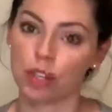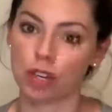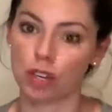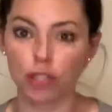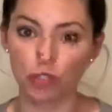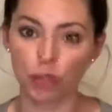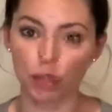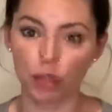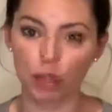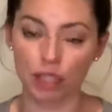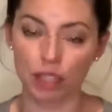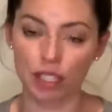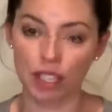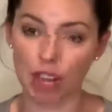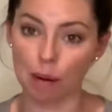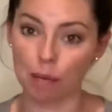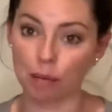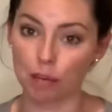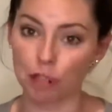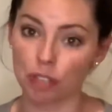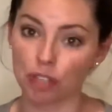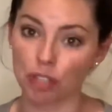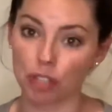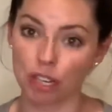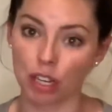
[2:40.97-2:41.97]
to
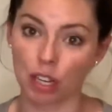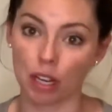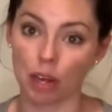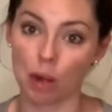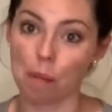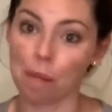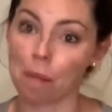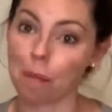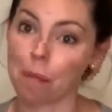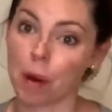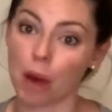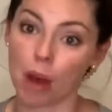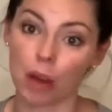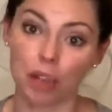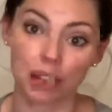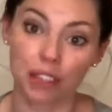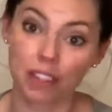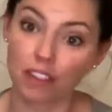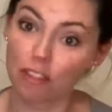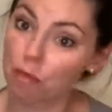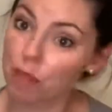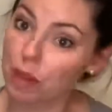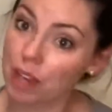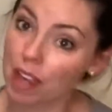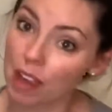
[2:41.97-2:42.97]
establishing positive
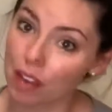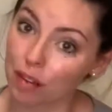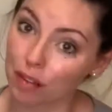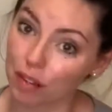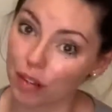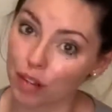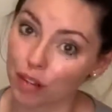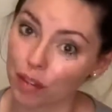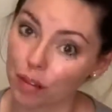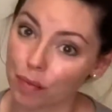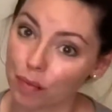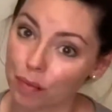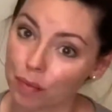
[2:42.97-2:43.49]
behavior,